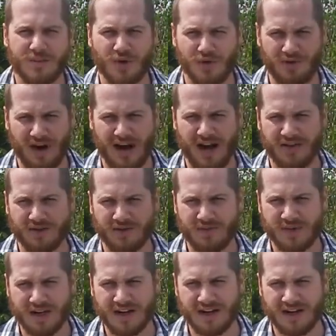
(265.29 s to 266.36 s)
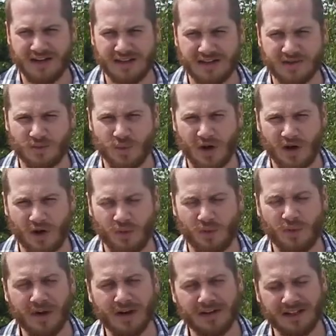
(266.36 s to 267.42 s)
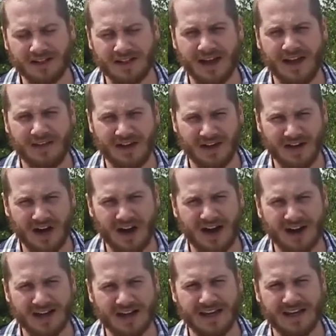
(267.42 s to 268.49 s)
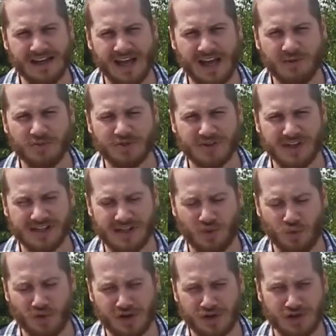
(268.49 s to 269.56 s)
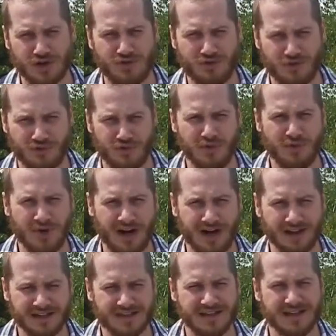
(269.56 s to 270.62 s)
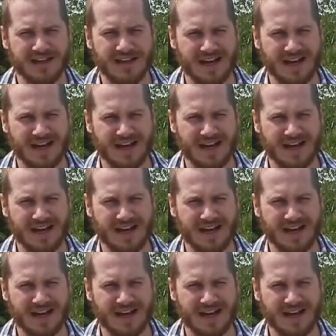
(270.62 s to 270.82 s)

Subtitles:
but rather because we are willing, and then God enables us and works through us,